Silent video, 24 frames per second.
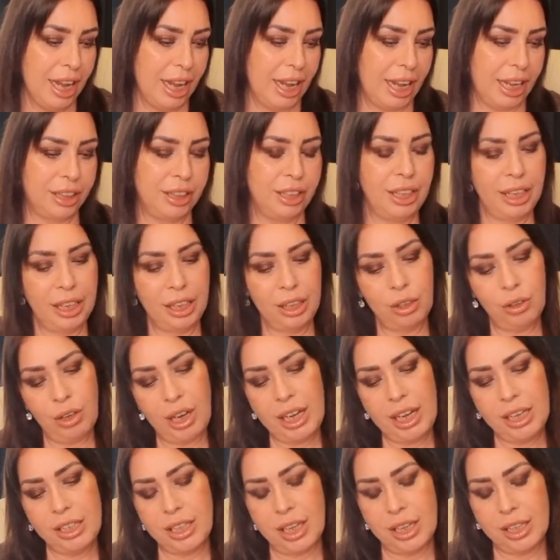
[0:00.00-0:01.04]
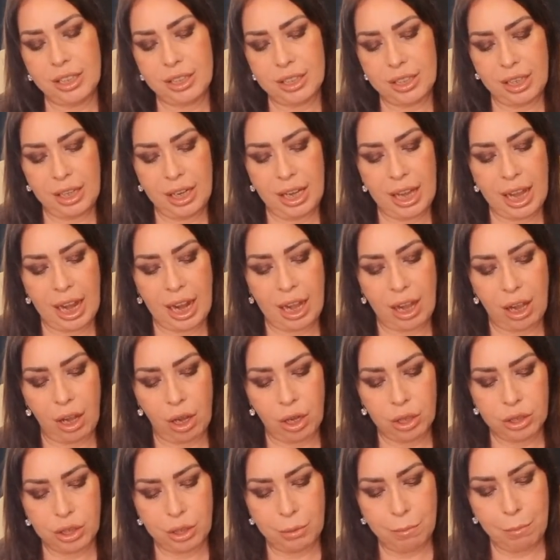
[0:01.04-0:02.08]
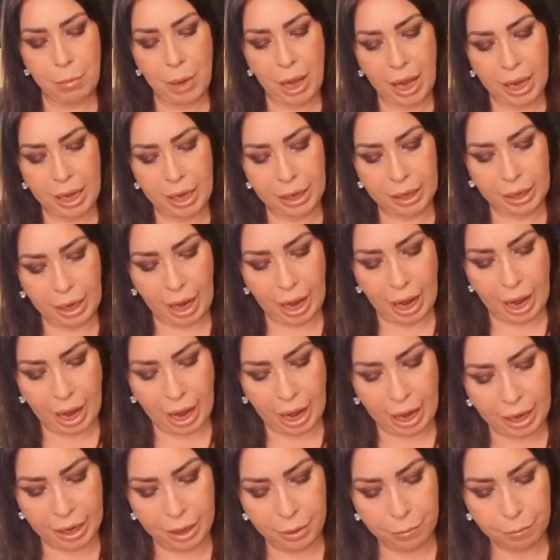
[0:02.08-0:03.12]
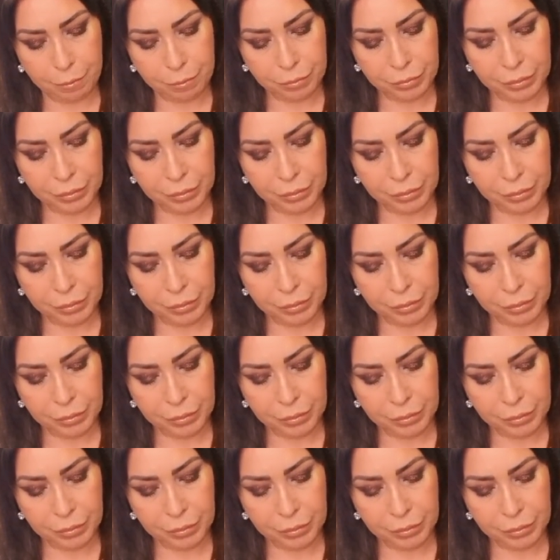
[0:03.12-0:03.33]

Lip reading: And the ingredients in here are to make a